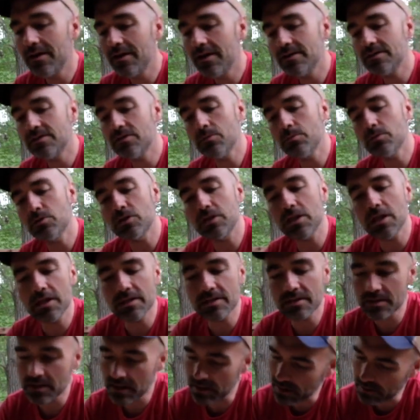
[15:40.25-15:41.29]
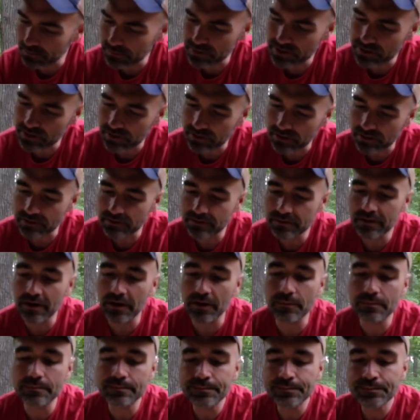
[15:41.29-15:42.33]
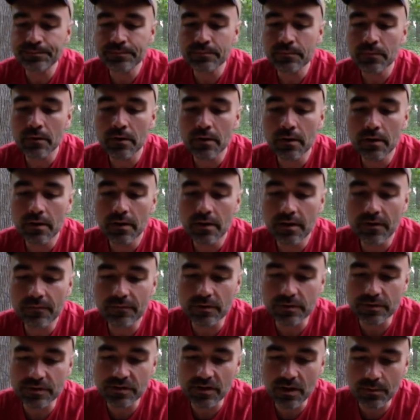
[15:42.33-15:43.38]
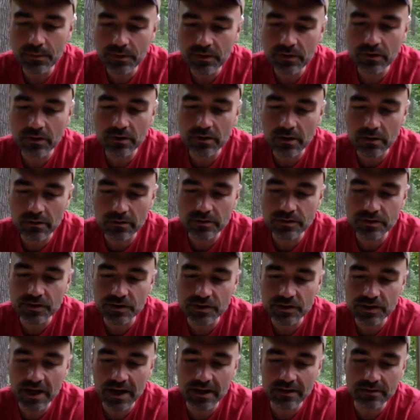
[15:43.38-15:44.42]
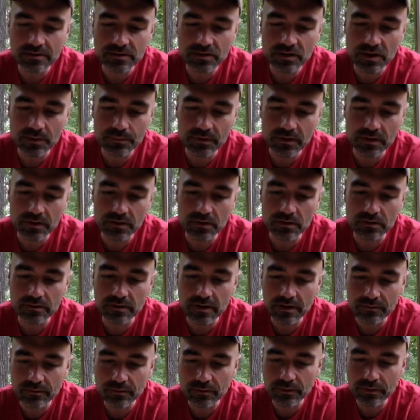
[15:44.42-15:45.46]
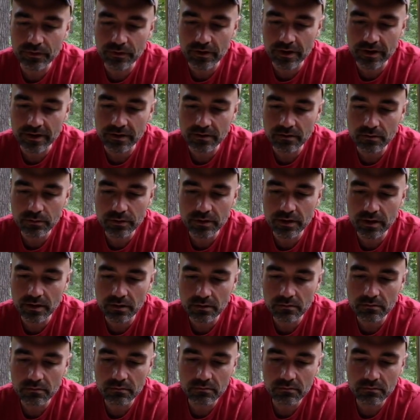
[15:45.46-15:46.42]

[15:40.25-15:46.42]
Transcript: It's so much less uh, mystical. No. If you summon your courage to challenge something, you'll never regret it. Okay.